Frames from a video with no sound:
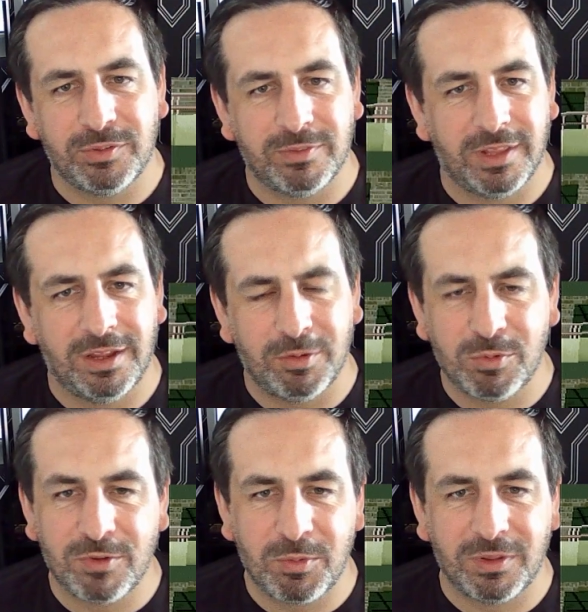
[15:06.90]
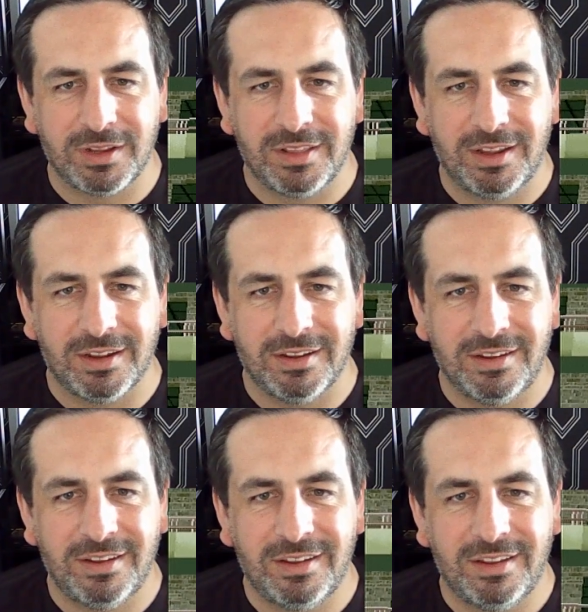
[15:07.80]
or something like that? What if I went like that?
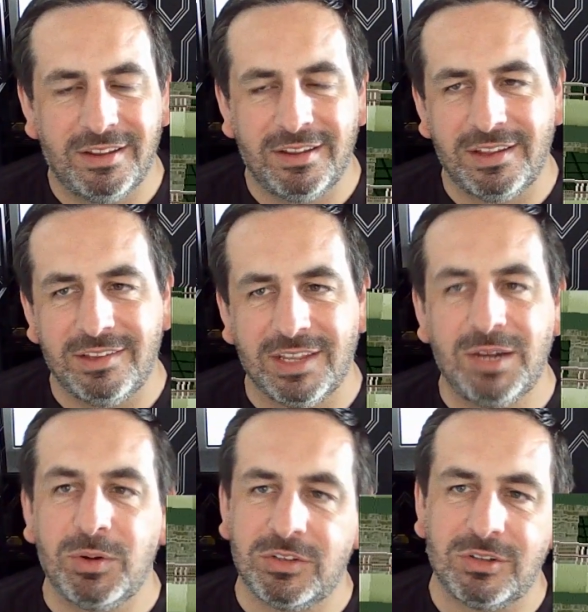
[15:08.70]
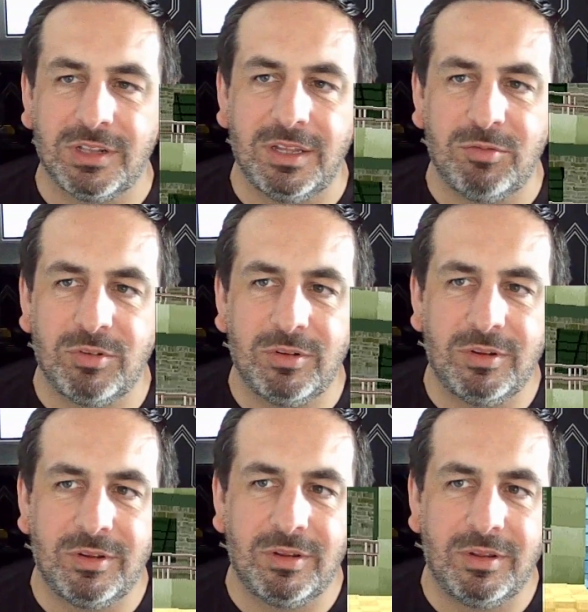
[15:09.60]
Is that how I should live?
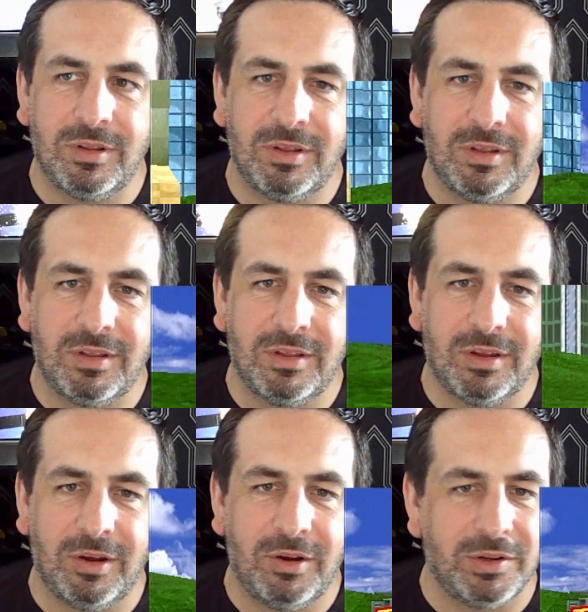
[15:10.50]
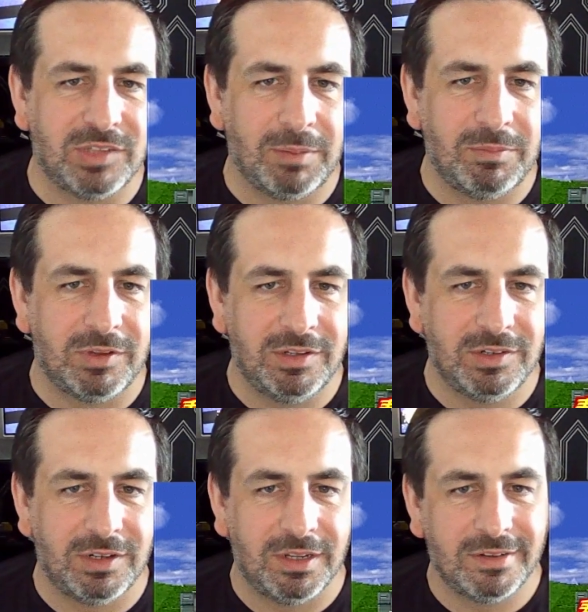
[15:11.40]
Oh, it's tempting,
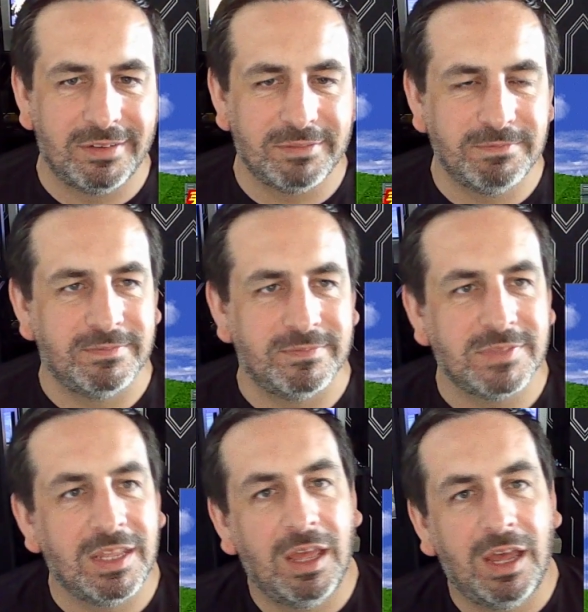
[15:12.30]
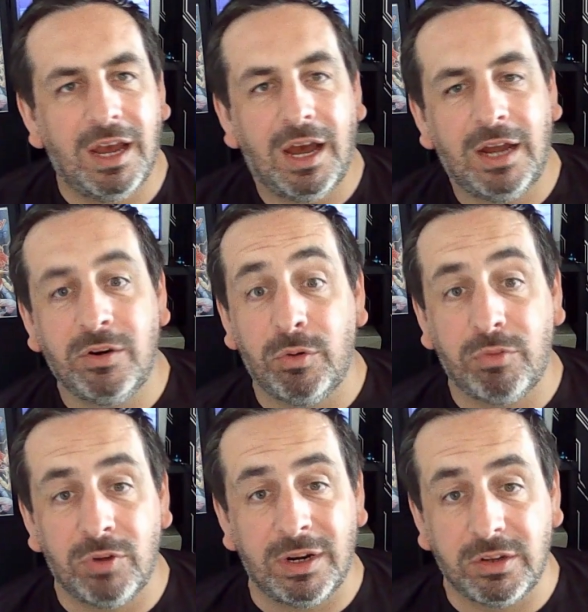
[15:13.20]
isn't it? I don't know if
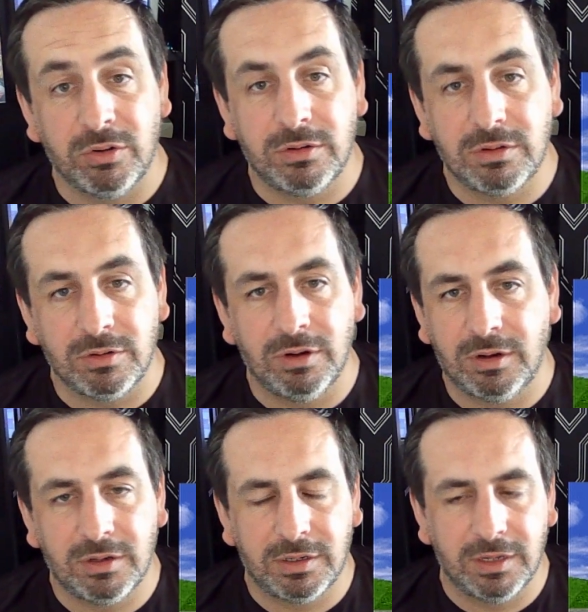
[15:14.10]
they're any good or not.